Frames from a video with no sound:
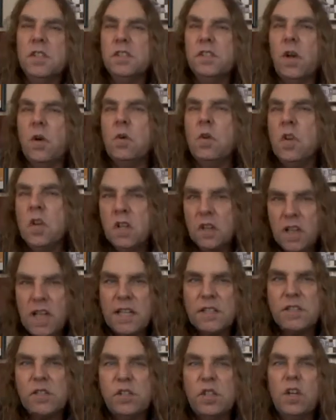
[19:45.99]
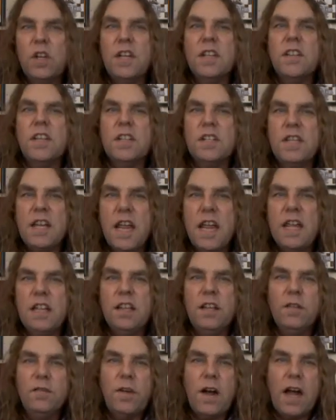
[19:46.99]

So let's look at the daily